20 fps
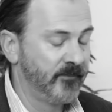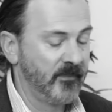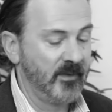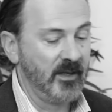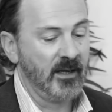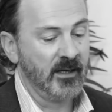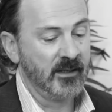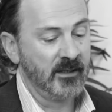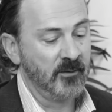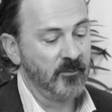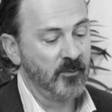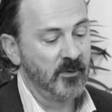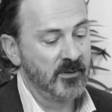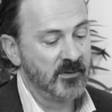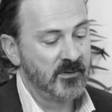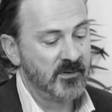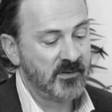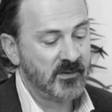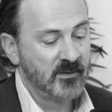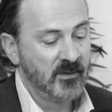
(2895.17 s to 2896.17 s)
Wow. And it
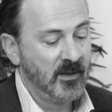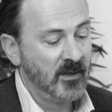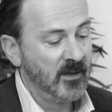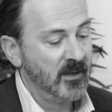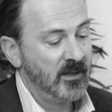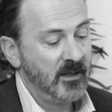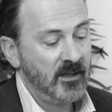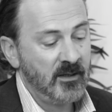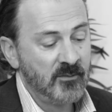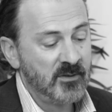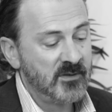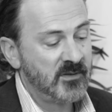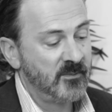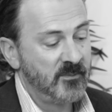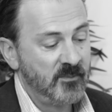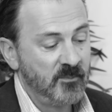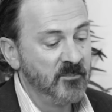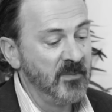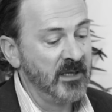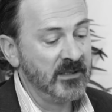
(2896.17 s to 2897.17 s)
was it
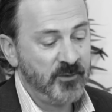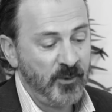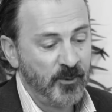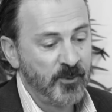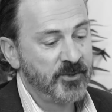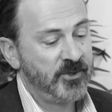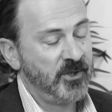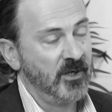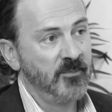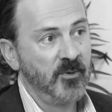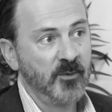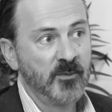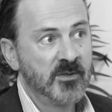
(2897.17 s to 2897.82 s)
was mentorship.